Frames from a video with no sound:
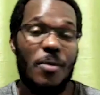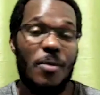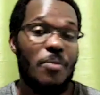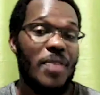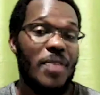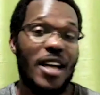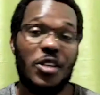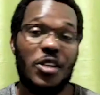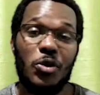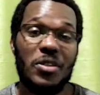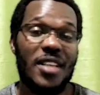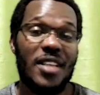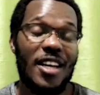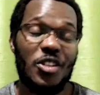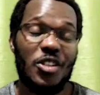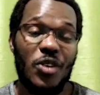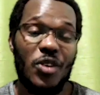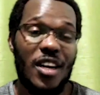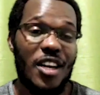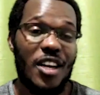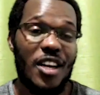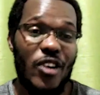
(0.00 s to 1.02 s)
That was actually
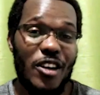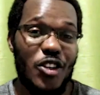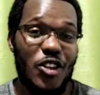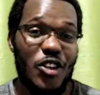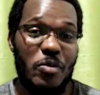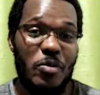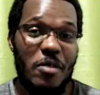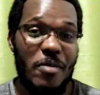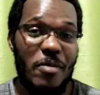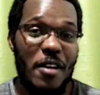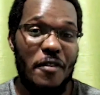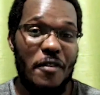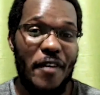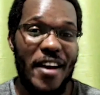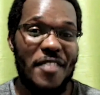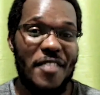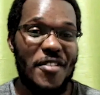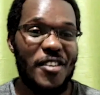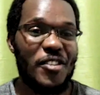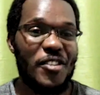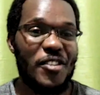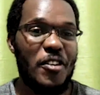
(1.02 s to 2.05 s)
going to be my final
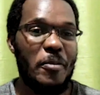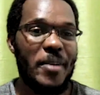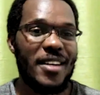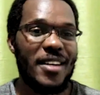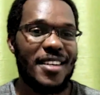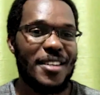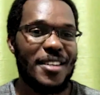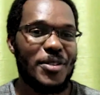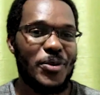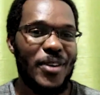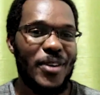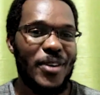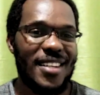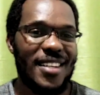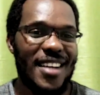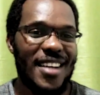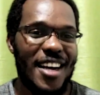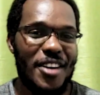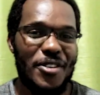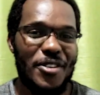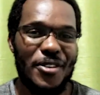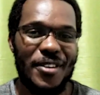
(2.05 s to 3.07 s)
comment as well,
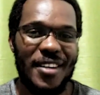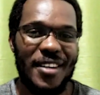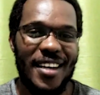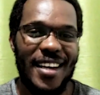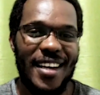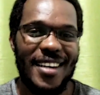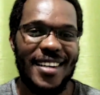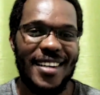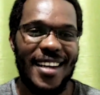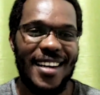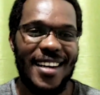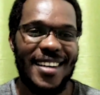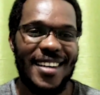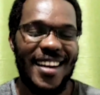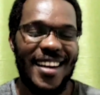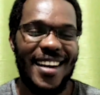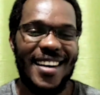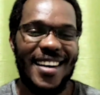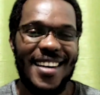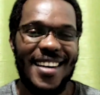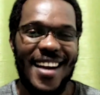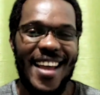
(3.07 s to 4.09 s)
Carol, and
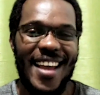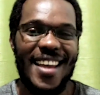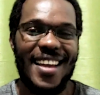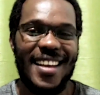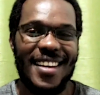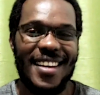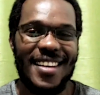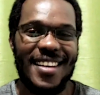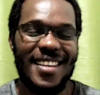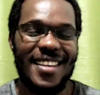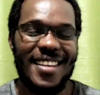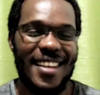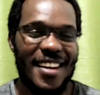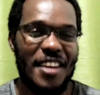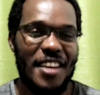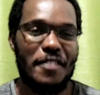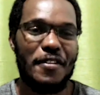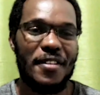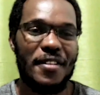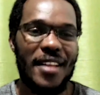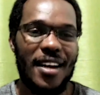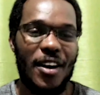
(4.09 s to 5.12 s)
grateful
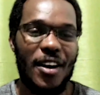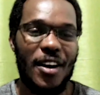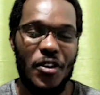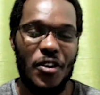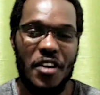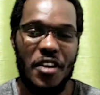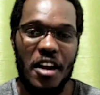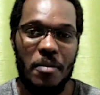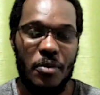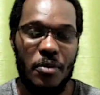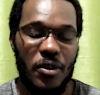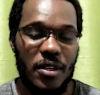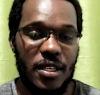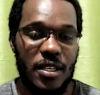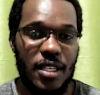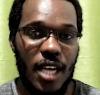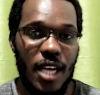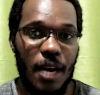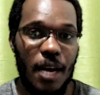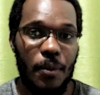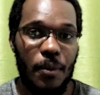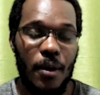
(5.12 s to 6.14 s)
that Gloria brought it
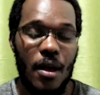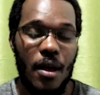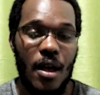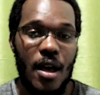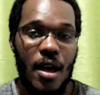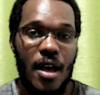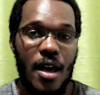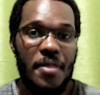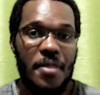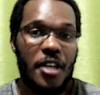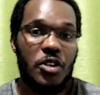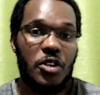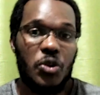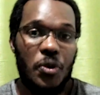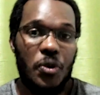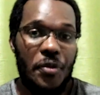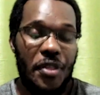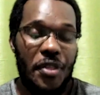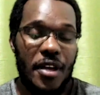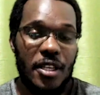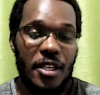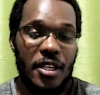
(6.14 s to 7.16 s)
up. The truth
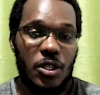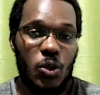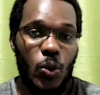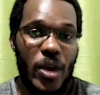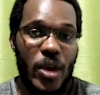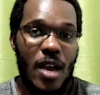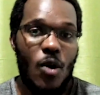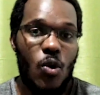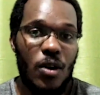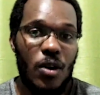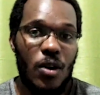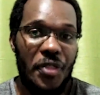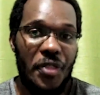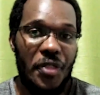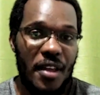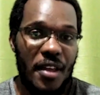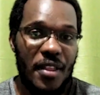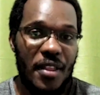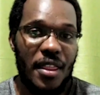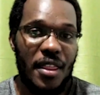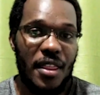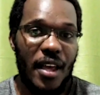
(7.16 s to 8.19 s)
is, we could think that
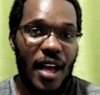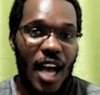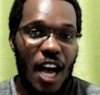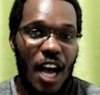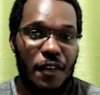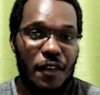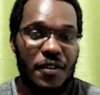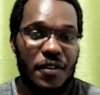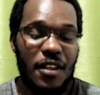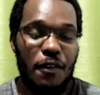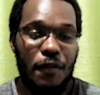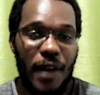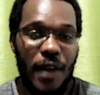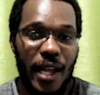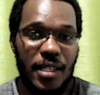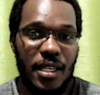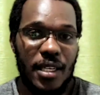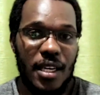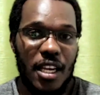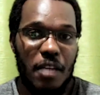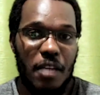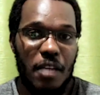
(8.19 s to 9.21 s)
the curves are
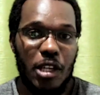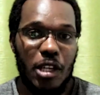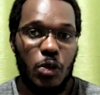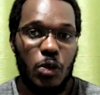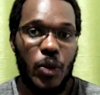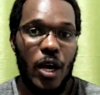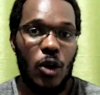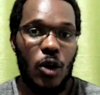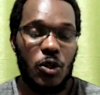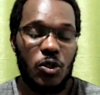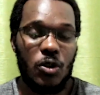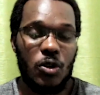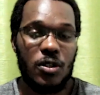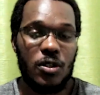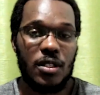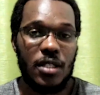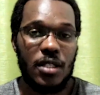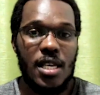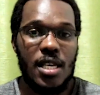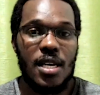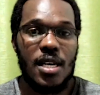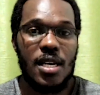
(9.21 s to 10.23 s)
flattening, but we are also
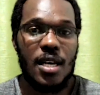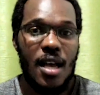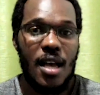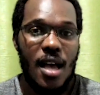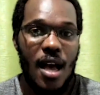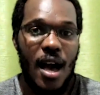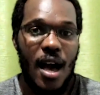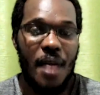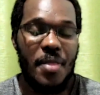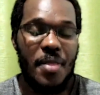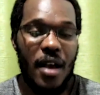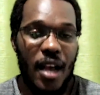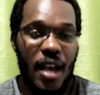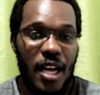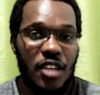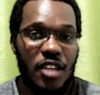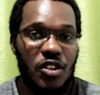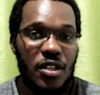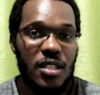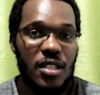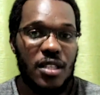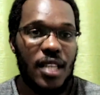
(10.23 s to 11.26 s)
seeing other
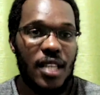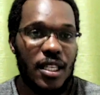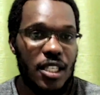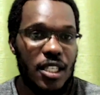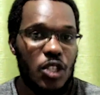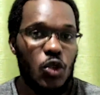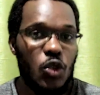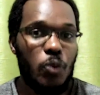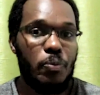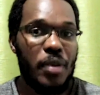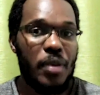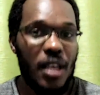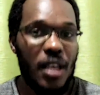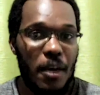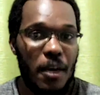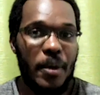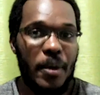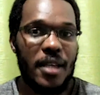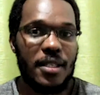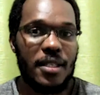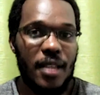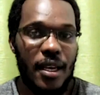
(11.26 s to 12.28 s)
countries starting to pick
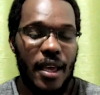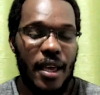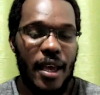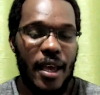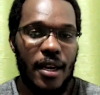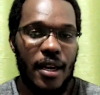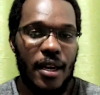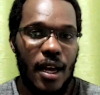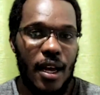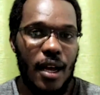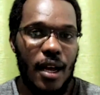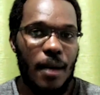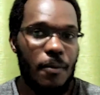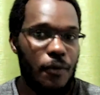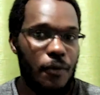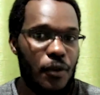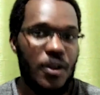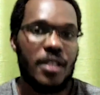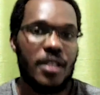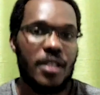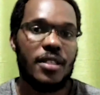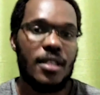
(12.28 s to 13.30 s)
pace again. For
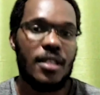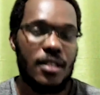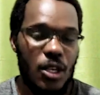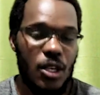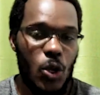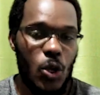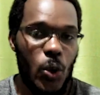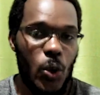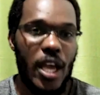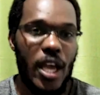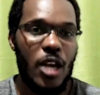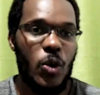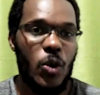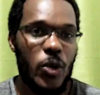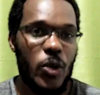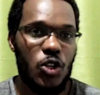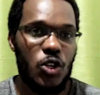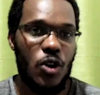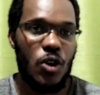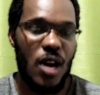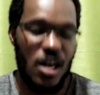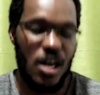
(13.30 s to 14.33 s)
instance, the UK, in which you
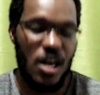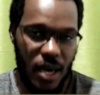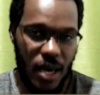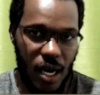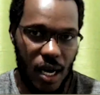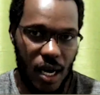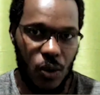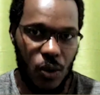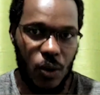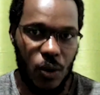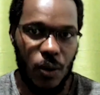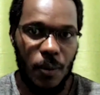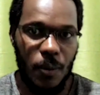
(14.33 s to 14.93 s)
are, Carol.